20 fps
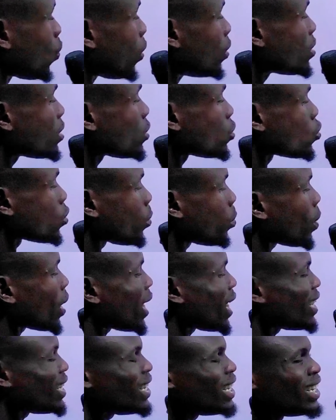quantity
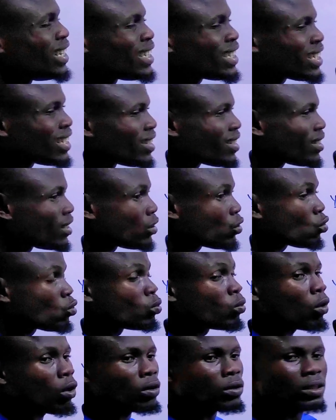supply increases to
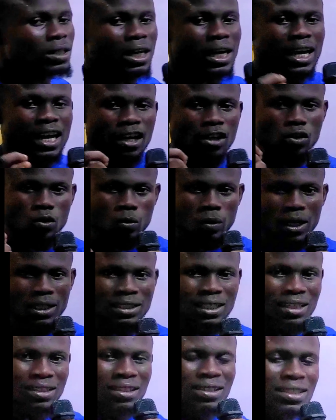what? S1.
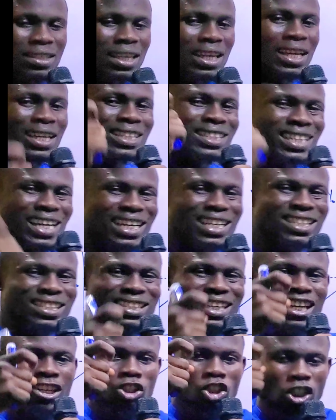That is, there
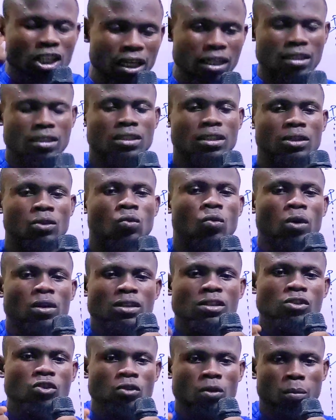is a change in
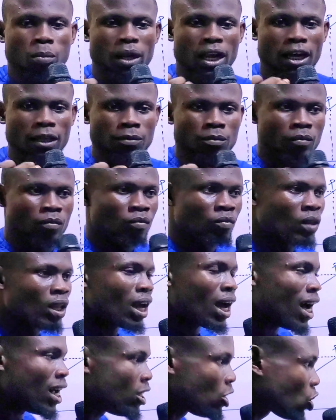quantity supply,
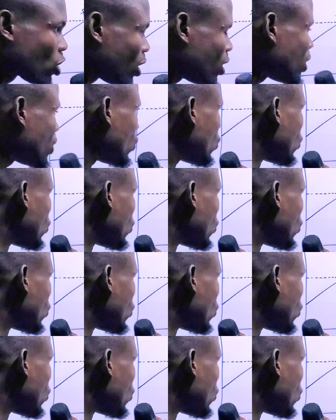and the change